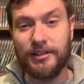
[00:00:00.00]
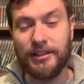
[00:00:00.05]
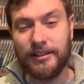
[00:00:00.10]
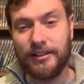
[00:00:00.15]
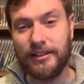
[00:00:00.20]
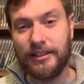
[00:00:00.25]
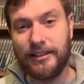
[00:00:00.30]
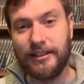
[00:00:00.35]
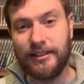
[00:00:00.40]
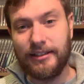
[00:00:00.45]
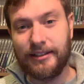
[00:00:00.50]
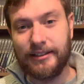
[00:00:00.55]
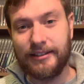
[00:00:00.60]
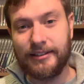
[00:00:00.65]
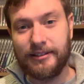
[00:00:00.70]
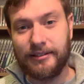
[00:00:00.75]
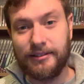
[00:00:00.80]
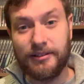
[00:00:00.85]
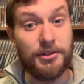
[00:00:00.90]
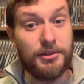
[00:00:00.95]
in
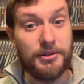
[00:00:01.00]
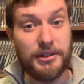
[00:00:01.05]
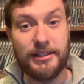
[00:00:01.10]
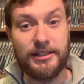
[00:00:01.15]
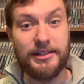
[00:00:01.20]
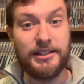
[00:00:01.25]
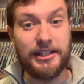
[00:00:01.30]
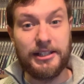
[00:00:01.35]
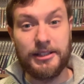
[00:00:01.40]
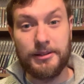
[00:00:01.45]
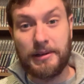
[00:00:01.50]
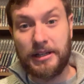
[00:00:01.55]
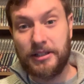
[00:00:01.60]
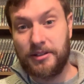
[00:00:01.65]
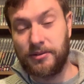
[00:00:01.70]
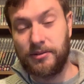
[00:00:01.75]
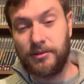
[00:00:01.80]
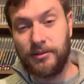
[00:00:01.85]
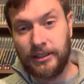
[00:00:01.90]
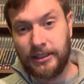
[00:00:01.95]
the New Year's Day
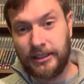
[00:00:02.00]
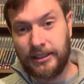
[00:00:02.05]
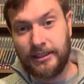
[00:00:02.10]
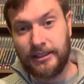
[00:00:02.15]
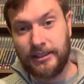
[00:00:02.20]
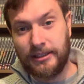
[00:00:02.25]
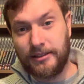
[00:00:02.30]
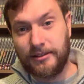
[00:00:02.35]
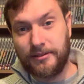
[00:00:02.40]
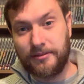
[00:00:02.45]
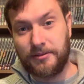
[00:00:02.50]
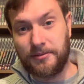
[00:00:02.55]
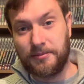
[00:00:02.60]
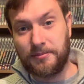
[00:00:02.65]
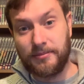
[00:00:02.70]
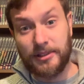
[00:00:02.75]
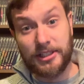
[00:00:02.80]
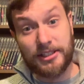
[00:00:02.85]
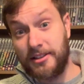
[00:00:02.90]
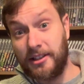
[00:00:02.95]
special
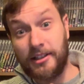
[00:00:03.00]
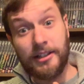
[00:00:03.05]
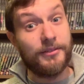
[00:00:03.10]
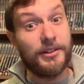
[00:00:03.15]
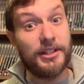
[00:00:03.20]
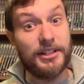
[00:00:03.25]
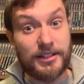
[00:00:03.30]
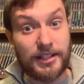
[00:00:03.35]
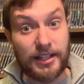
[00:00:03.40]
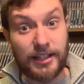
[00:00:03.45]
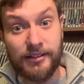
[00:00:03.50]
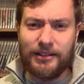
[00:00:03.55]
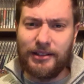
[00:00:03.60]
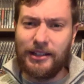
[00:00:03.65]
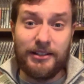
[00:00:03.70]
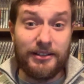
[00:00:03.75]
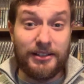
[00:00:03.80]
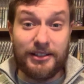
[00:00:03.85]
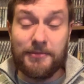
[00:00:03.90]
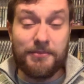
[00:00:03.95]
from the start of this year.
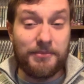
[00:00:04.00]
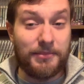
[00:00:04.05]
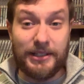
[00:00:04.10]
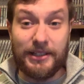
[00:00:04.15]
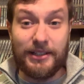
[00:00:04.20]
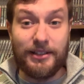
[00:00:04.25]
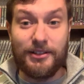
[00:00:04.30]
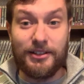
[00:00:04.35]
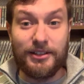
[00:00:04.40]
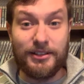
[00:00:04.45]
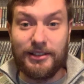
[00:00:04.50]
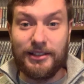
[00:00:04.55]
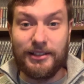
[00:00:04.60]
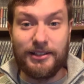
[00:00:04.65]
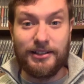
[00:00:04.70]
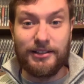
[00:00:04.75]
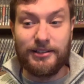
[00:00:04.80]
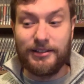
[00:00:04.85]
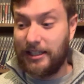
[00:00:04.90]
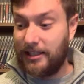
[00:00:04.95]
They simply just need
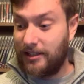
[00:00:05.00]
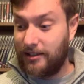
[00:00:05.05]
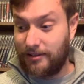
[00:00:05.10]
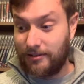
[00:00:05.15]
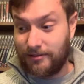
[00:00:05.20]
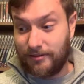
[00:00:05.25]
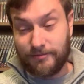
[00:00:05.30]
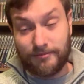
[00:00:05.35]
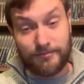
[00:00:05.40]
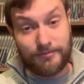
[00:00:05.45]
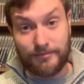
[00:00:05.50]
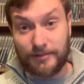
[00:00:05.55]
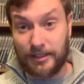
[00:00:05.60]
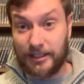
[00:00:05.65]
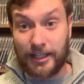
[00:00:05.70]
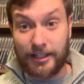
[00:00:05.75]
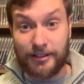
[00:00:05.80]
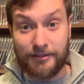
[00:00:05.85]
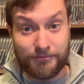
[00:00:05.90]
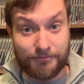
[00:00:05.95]
to take,
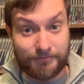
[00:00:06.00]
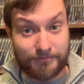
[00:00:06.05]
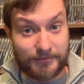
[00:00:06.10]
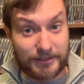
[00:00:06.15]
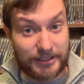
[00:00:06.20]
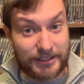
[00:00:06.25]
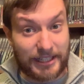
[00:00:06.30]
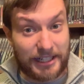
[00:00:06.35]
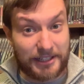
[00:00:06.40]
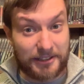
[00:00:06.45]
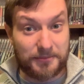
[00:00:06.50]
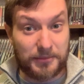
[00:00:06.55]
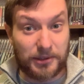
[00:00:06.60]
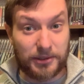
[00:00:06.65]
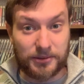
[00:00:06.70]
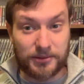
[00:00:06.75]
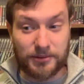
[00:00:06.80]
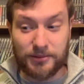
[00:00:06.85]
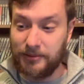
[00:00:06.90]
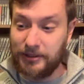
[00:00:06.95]
again, a standard
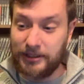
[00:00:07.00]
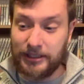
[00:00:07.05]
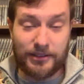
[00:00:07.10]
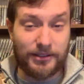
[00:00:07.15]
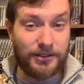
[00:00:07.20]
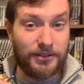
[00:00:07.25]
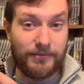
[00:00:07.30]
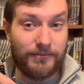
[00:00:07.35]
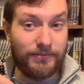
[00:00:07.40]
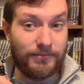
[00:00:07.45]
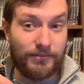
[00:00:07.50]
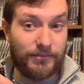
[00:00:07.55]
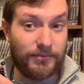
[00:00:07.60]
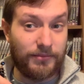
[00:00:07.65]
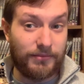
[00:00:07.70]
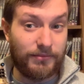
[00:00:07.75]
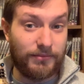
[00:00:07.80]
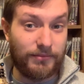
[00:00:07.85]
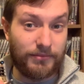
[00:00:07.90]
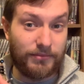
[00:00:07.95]
model and then
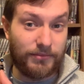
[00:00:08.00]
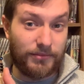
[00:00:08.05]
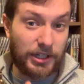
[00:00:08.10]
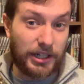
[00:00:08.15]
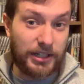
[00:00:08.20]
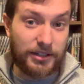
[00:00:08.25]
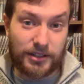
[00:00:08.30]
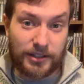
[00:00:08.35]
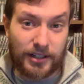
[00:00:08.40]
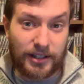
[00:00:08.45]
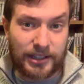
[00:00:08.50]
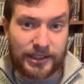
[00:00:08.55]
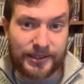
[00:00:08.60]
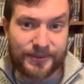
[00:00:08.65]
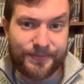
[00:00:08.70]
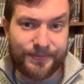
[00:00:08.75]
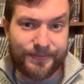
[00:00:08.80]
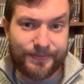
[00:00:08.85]
change the art.